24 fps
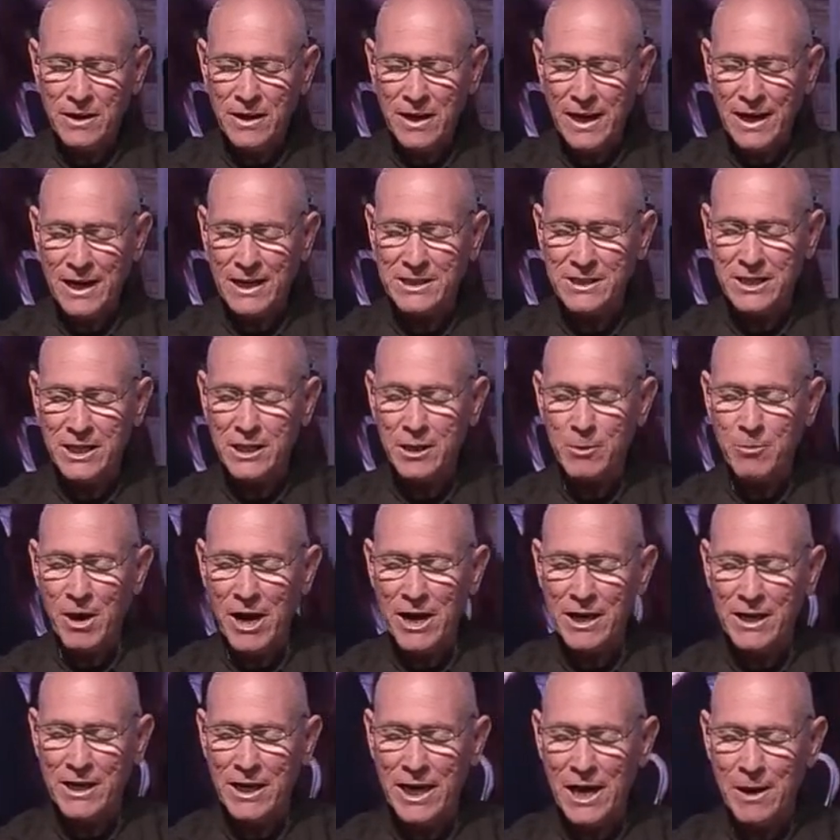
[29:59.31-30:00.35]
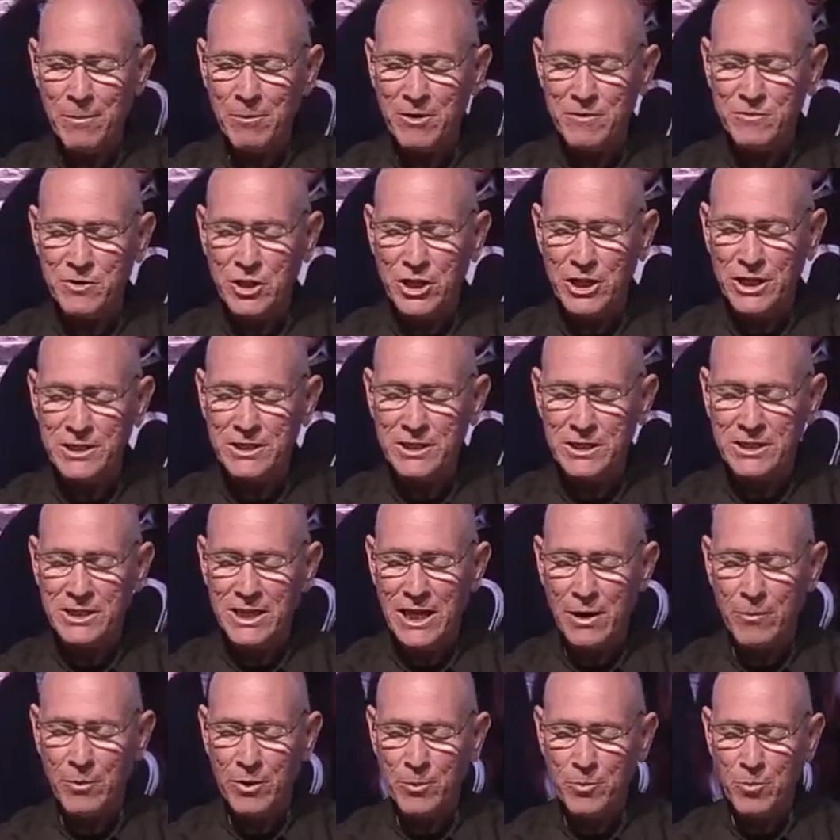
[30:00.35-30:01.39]
And it's in the mighty name of Jesus
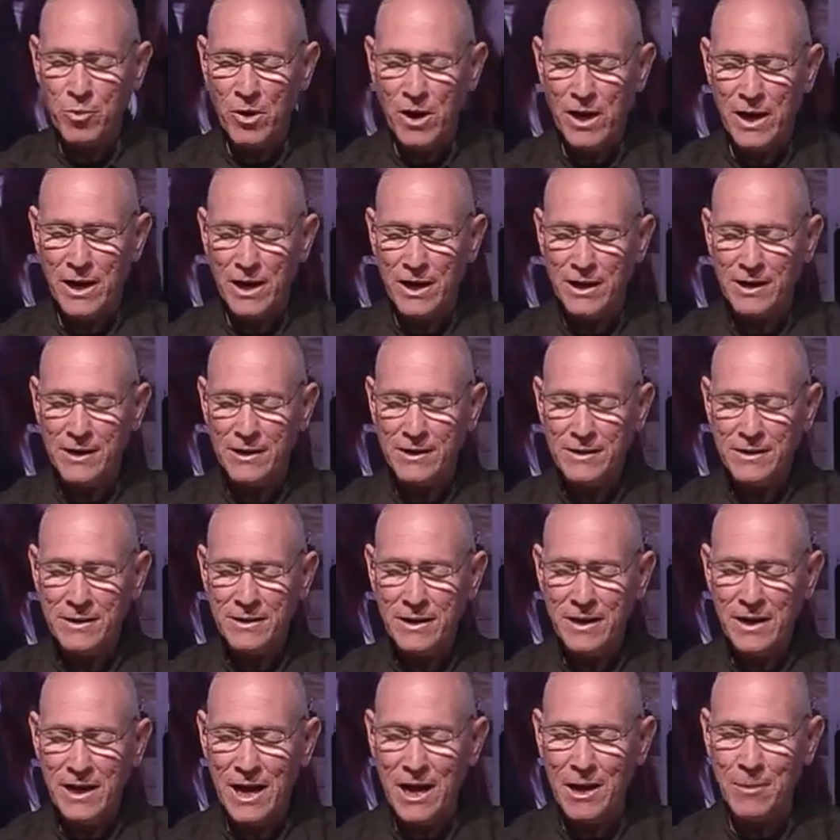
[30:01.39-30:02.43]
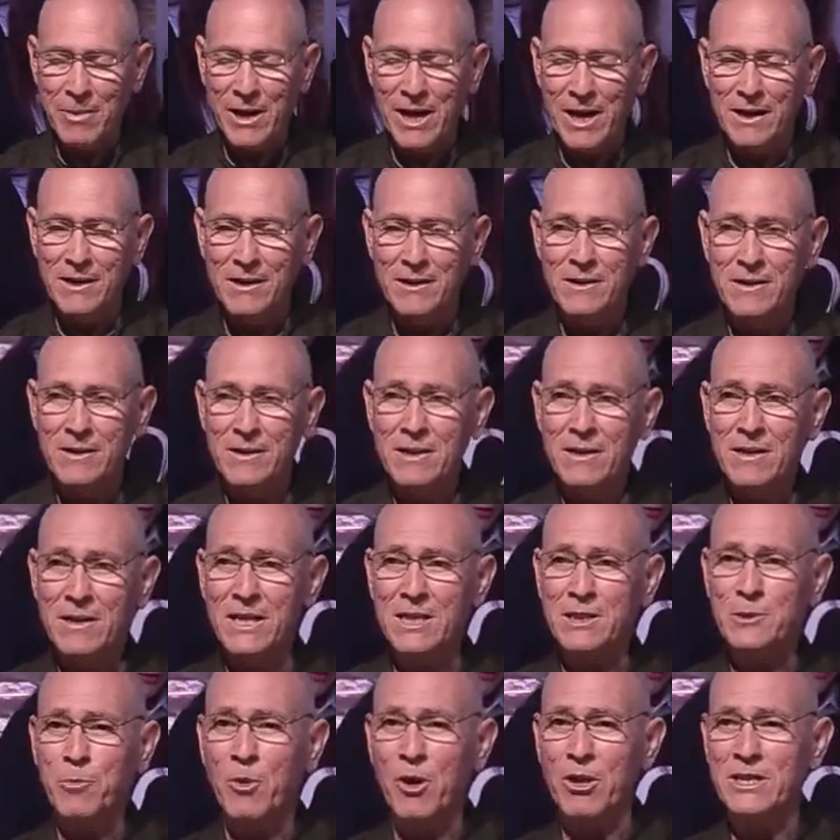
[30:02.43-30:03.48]
that we pray. Amen.
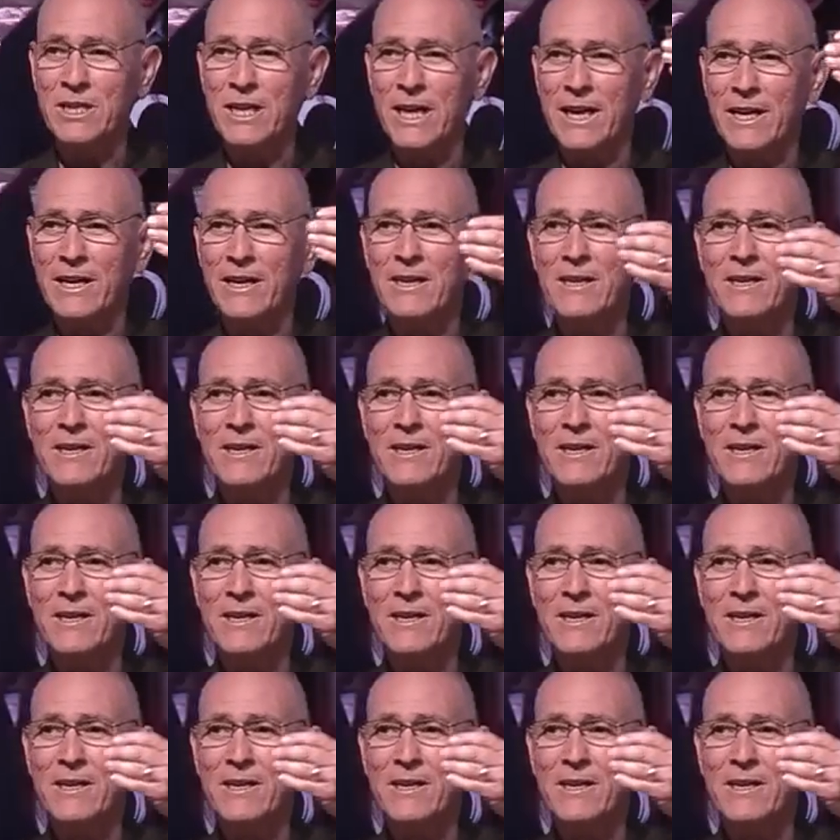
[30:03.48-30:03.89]
Let's partake.